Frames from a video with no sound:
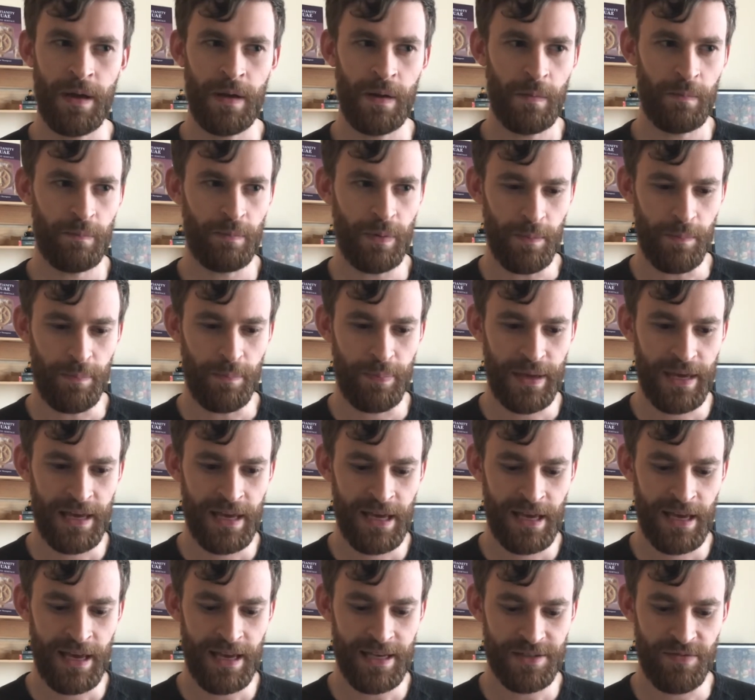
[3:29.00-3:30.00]
but
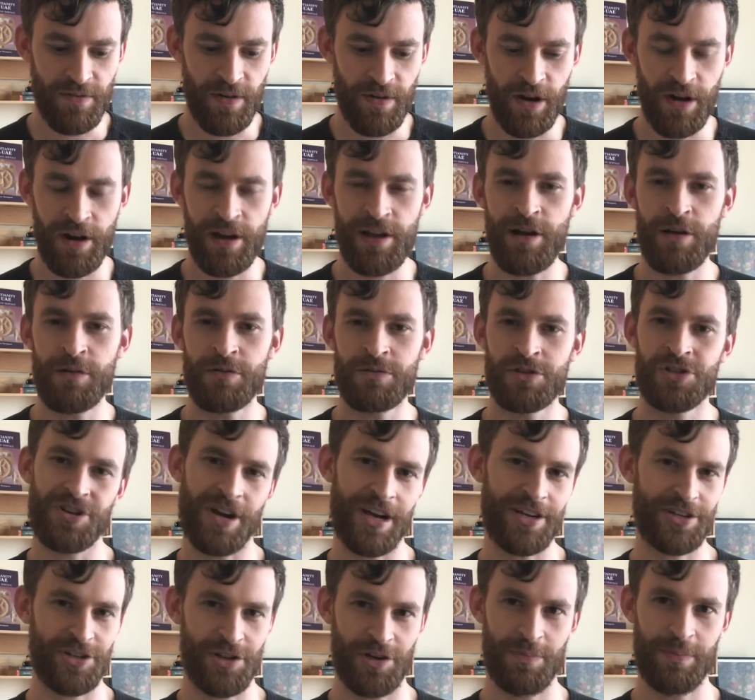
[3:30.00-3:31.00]
being His very own
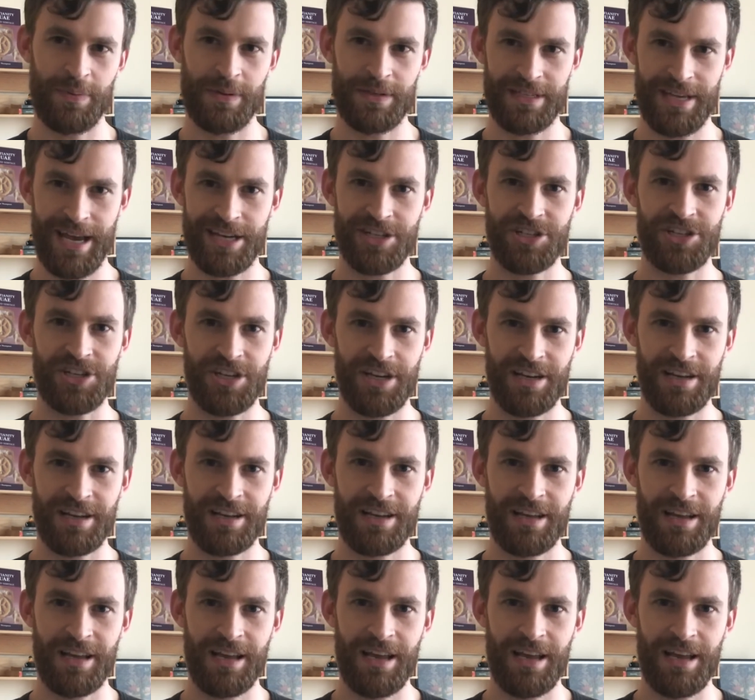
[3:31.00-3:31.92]
treasured possession.